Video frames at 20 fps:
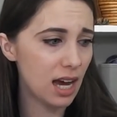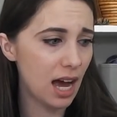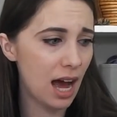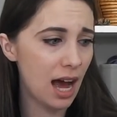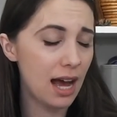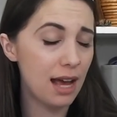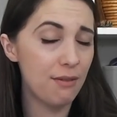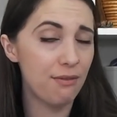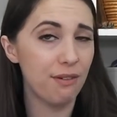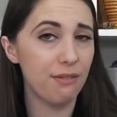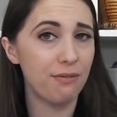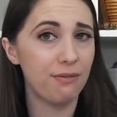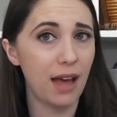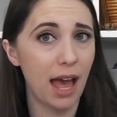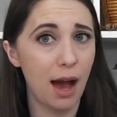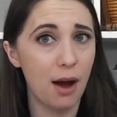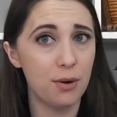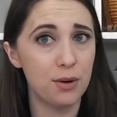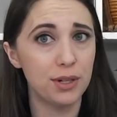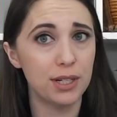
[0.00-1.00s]
I've
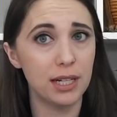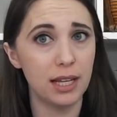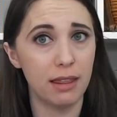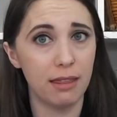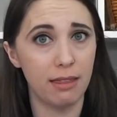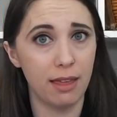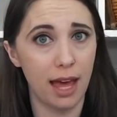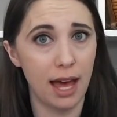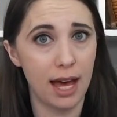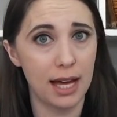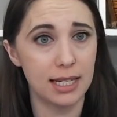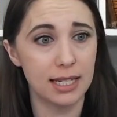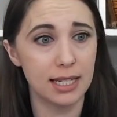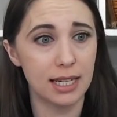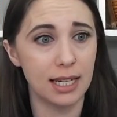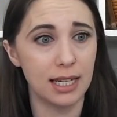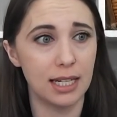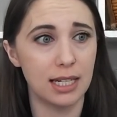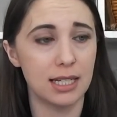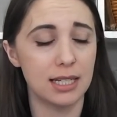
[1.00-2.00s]
found that
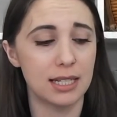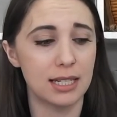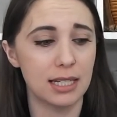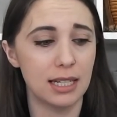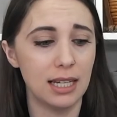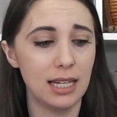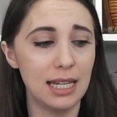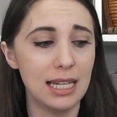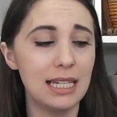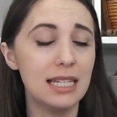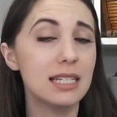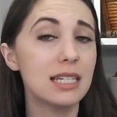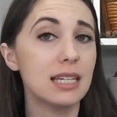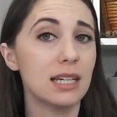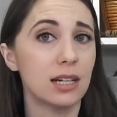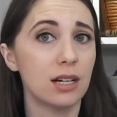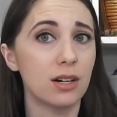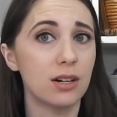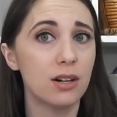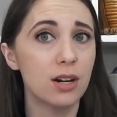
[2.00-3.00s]
it is
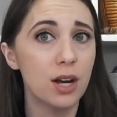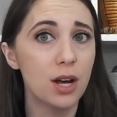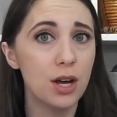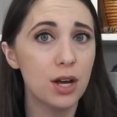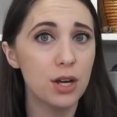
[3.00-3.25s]
easier